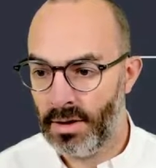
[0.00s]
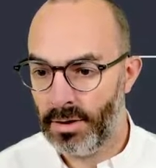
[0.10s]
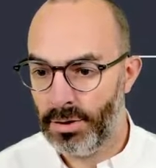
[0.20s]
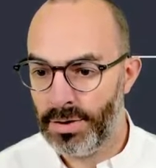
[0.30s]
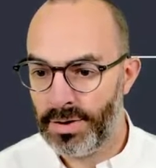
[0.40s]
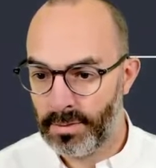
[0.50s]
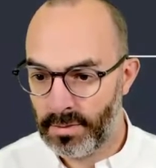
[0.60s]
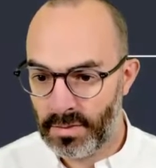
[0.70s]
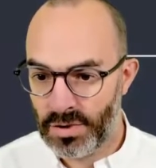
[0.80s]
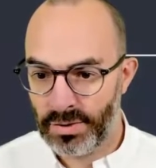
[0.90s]
Good.
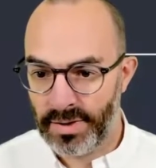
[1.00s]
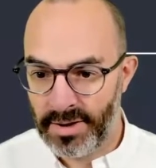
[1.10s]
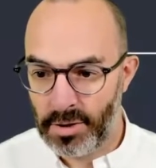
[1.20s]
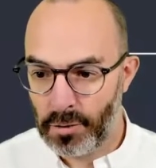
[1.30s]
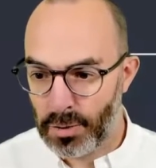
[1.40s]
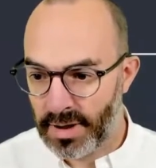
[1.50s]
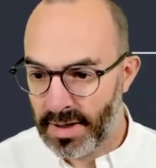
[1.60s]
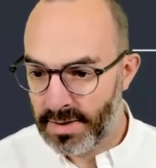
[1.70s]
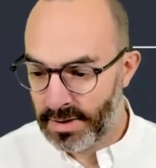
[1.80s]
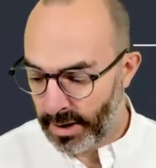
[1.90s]
So thank you for
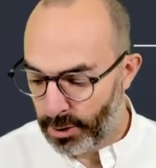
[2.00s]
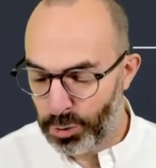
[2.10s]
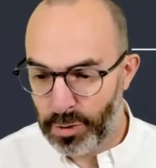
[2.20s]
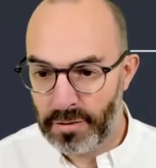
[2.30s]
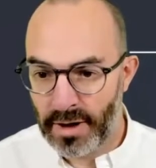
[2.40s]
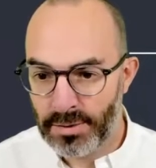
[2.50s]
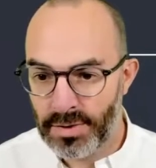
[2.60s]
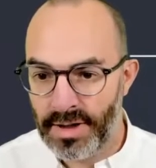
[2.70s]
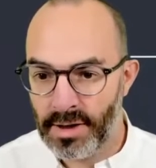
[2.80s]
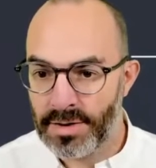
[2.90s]
that. I hope you found
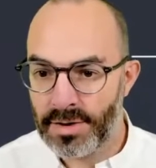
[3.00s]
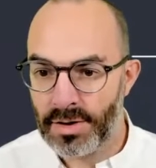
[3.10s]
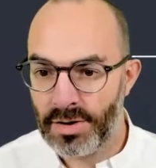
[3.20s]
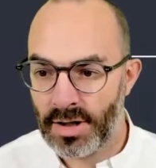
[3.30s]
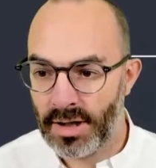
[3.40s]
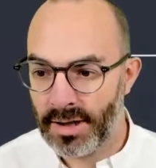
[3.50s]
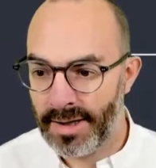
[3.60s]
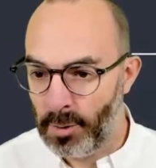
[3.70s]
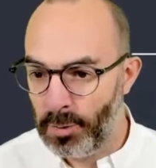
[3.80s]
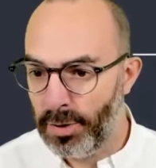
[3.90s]
the answers
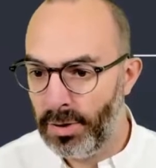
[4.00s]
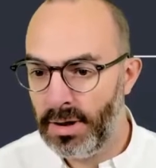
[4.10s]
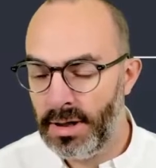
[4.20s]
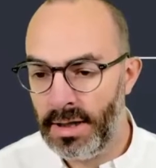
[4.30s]
helpful.